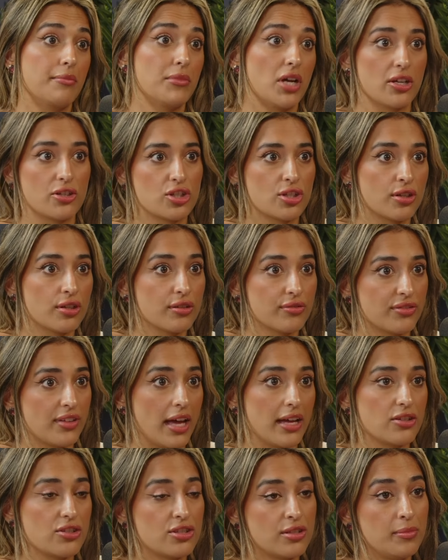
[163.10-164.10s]
not sure if
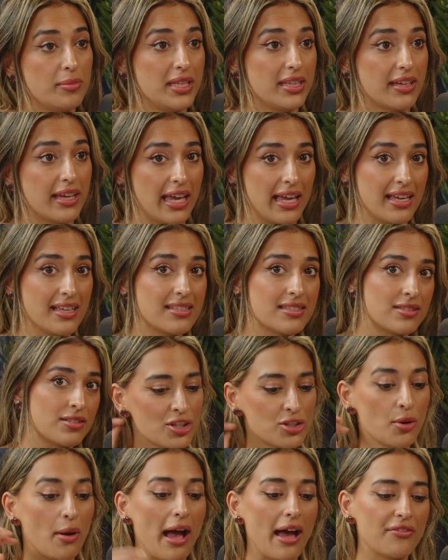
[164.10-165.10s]
that should be the case.
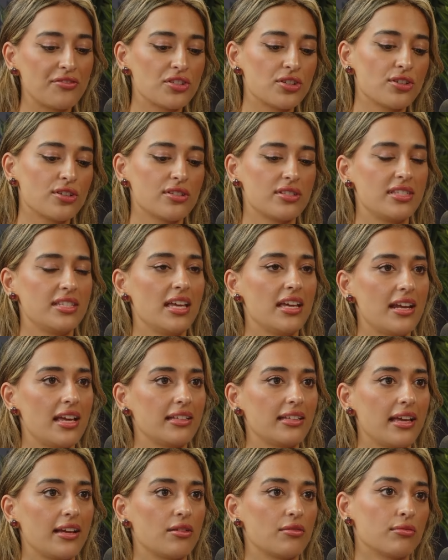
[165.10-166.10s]
So after
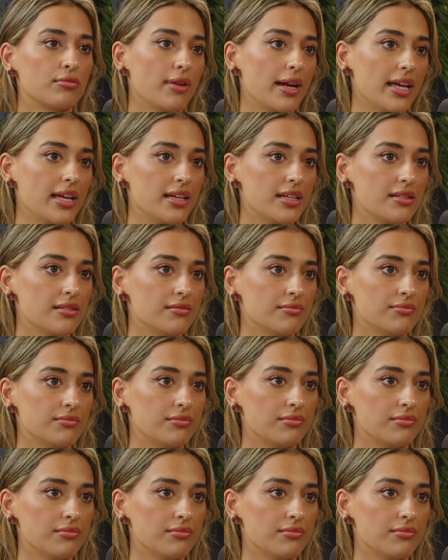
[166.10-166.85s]
CNN ran